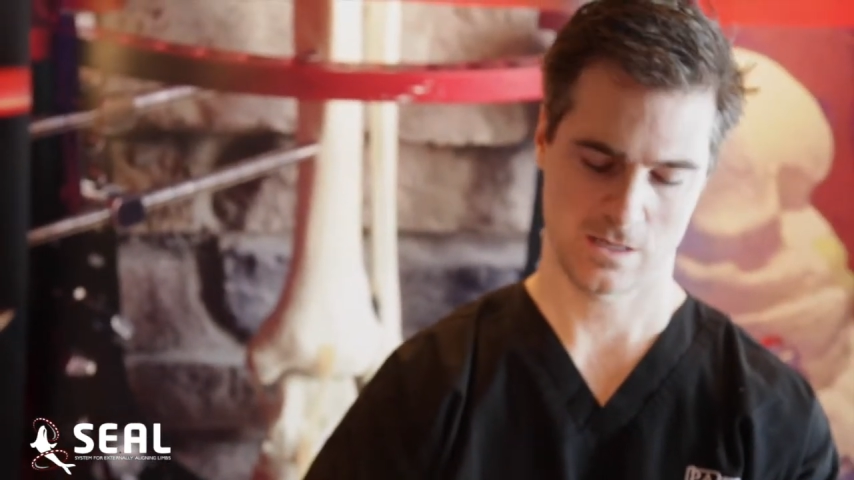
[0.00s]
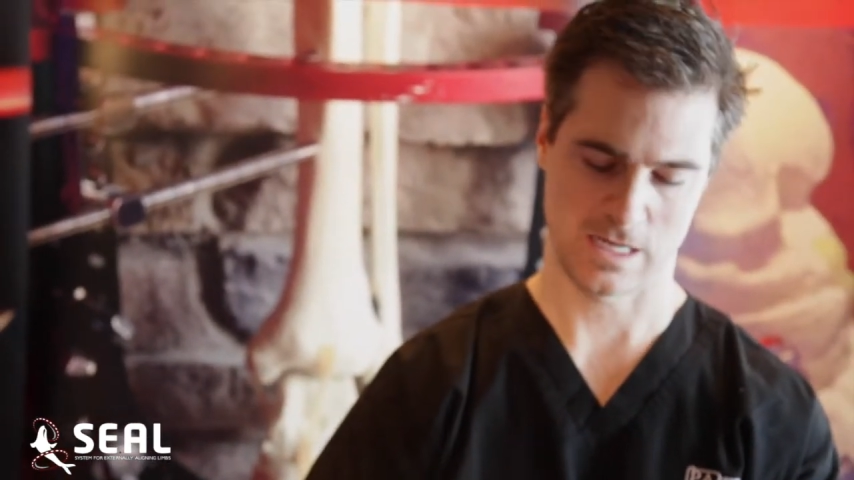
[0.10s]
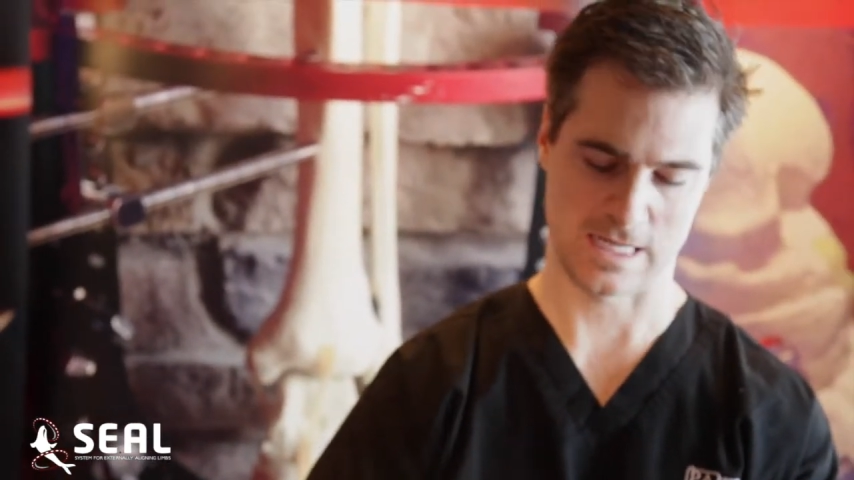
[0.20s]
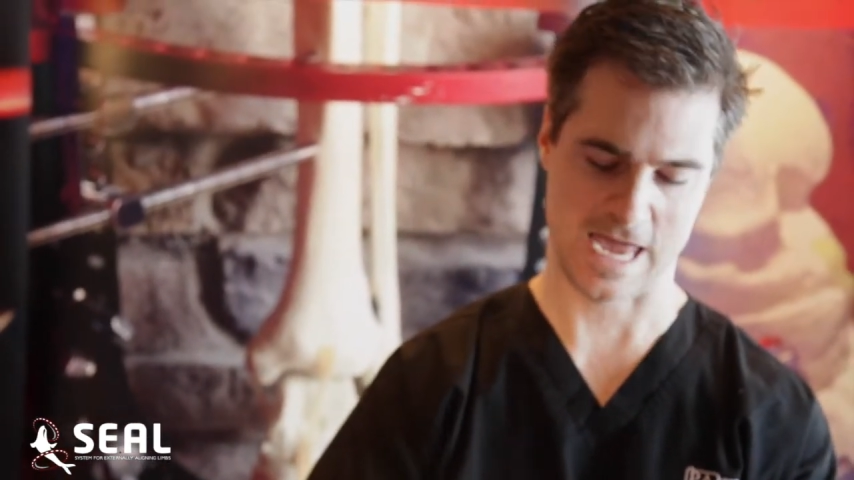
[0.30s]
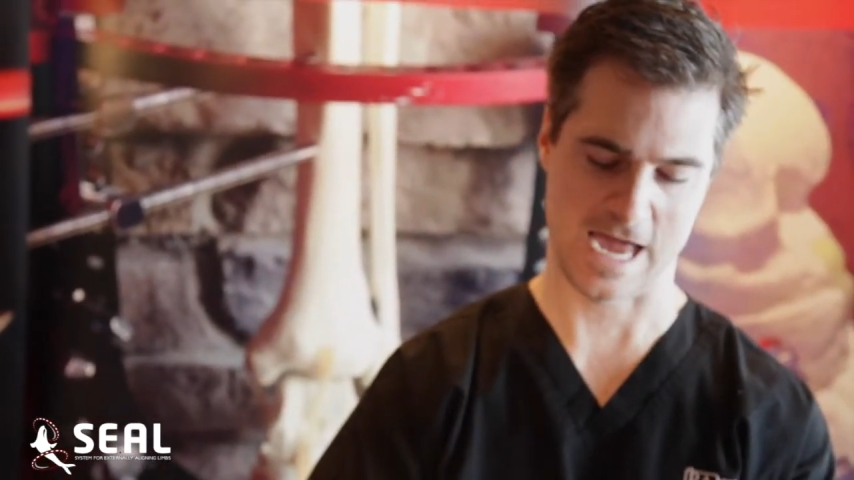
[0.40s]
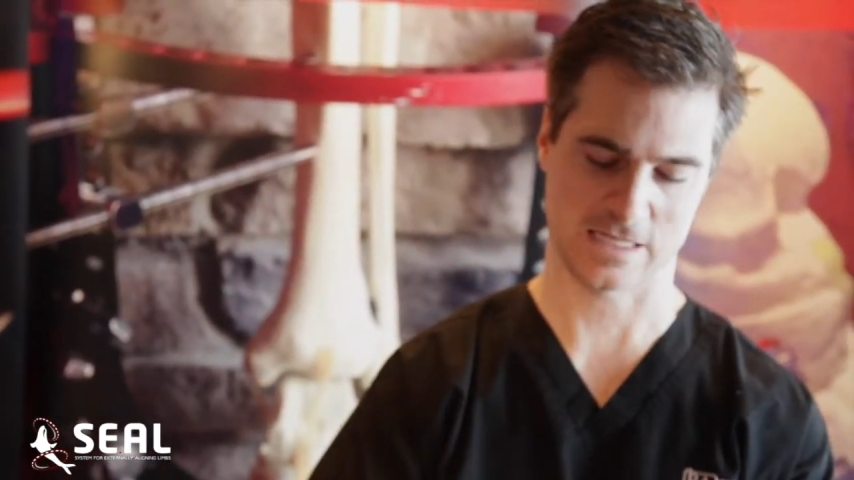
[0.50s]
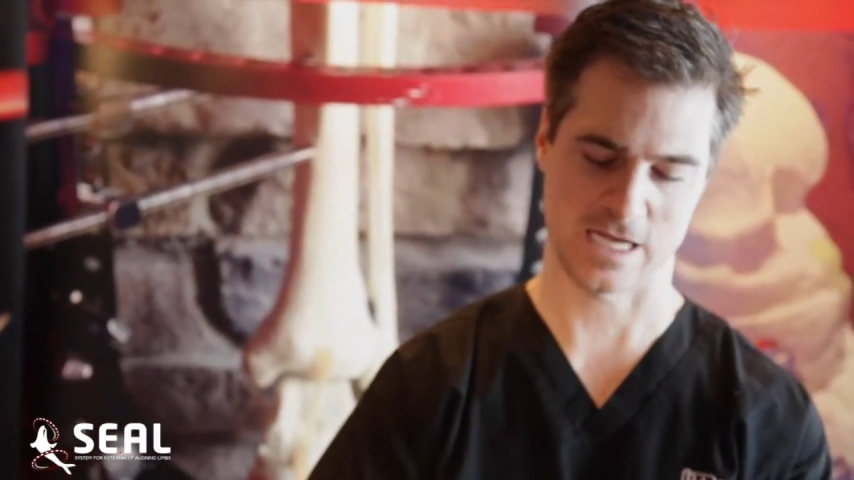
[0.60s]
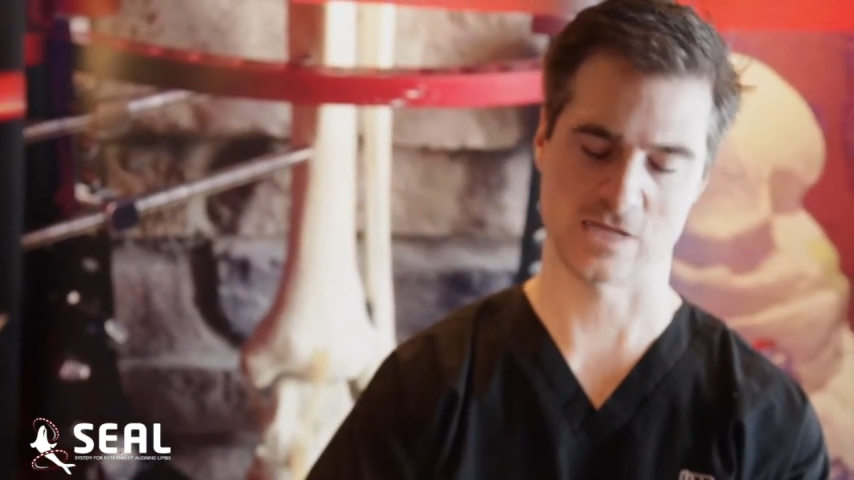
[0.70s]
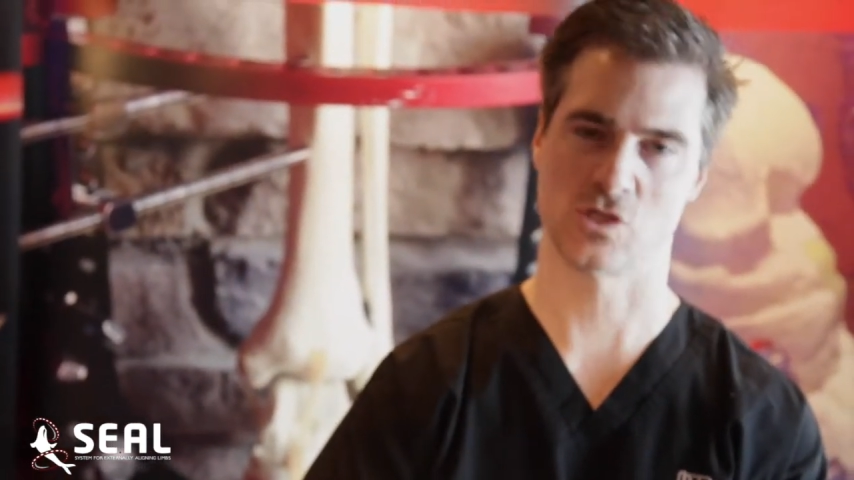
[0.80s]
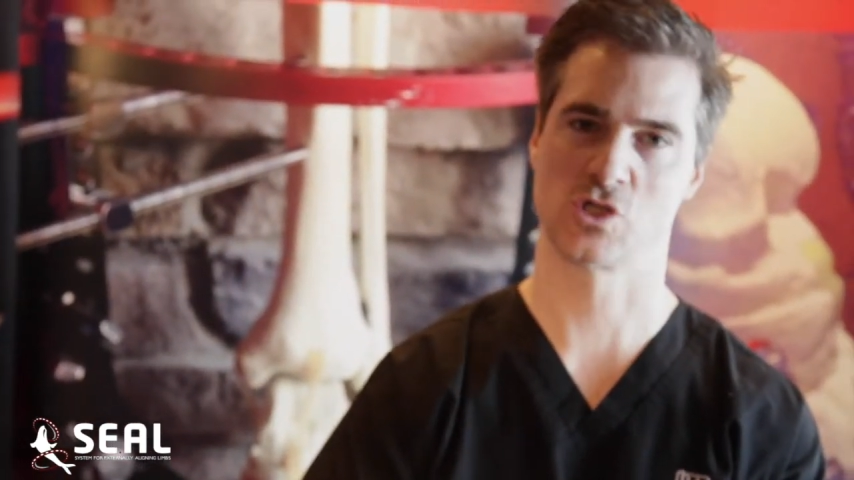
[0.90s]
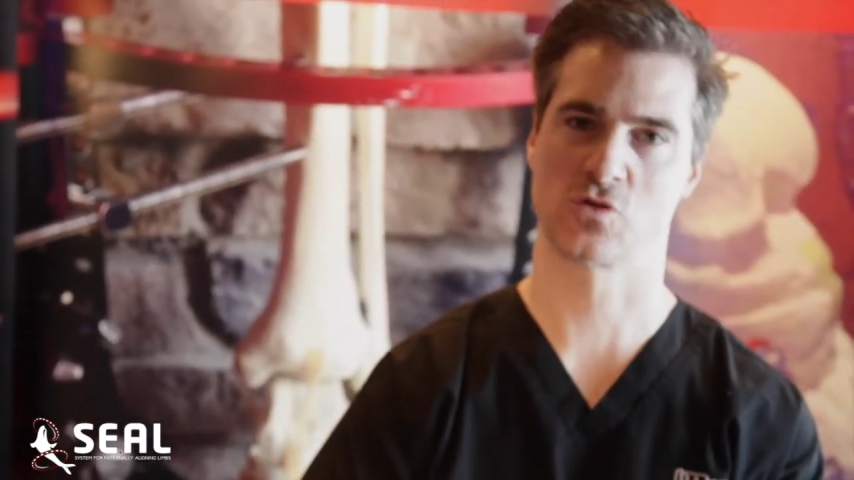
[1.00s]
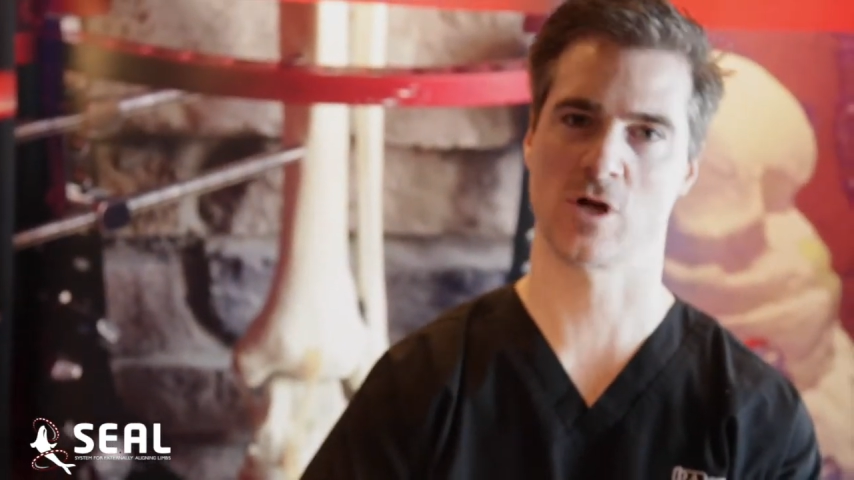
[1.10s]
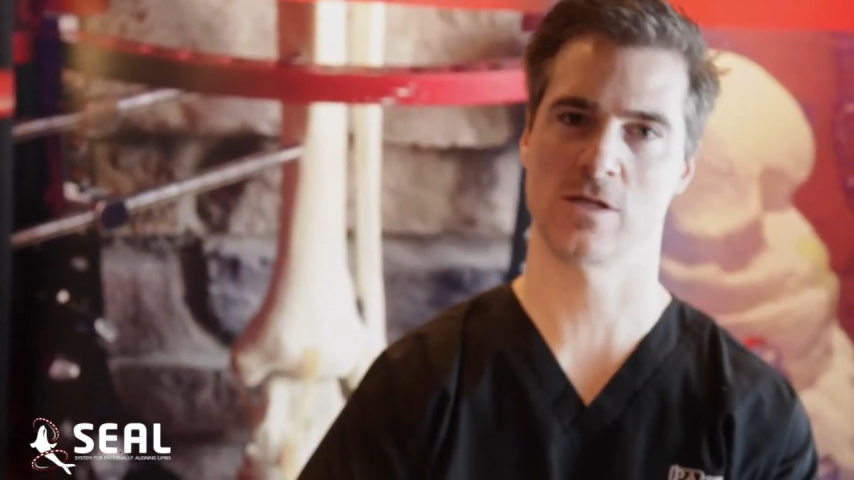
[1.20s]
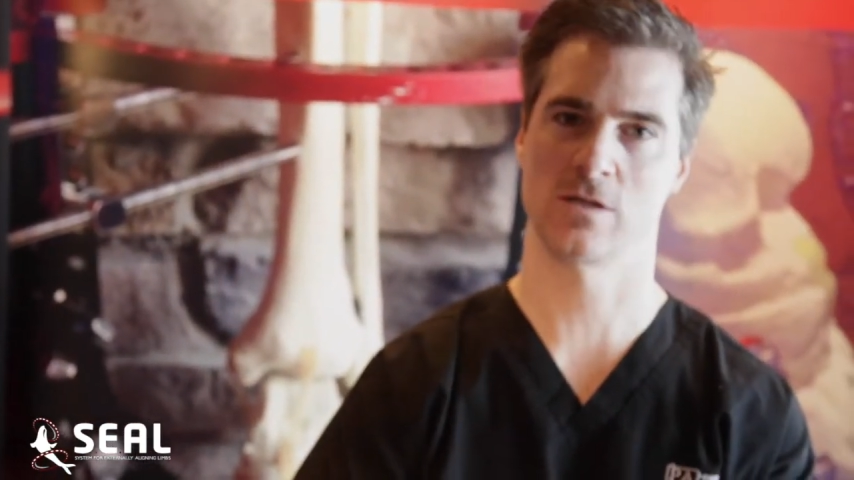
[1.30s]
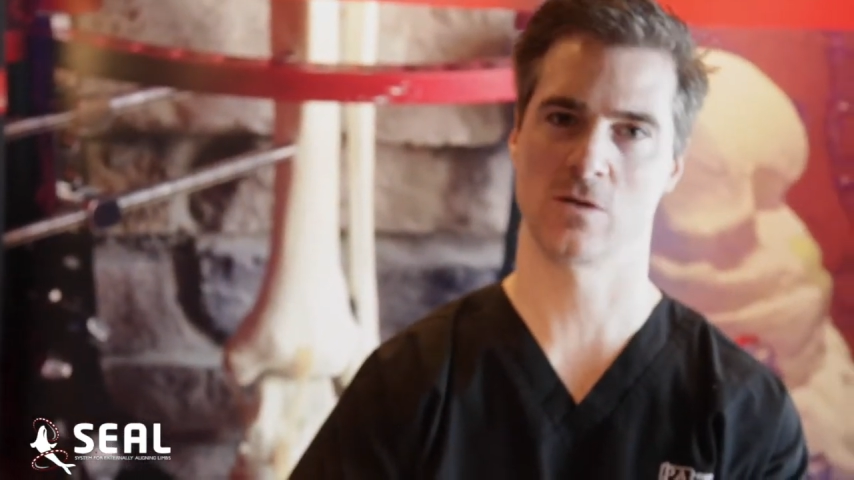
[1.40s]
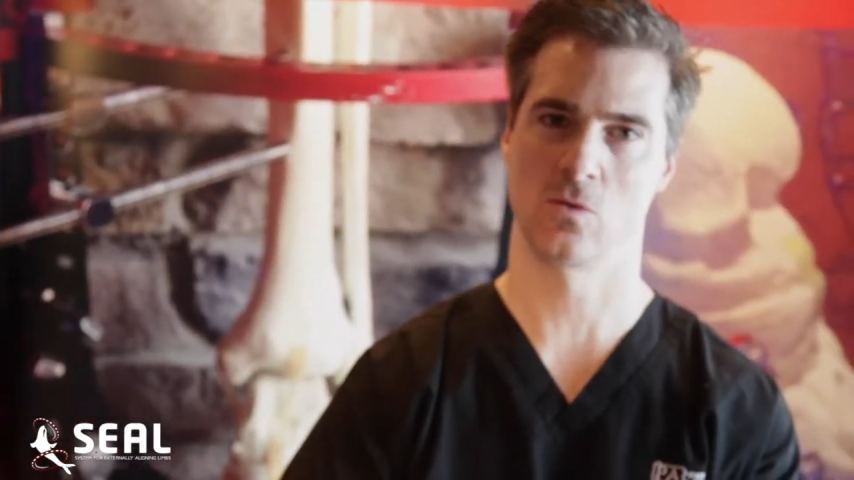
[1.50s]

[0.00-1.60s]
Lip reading: and act as a strut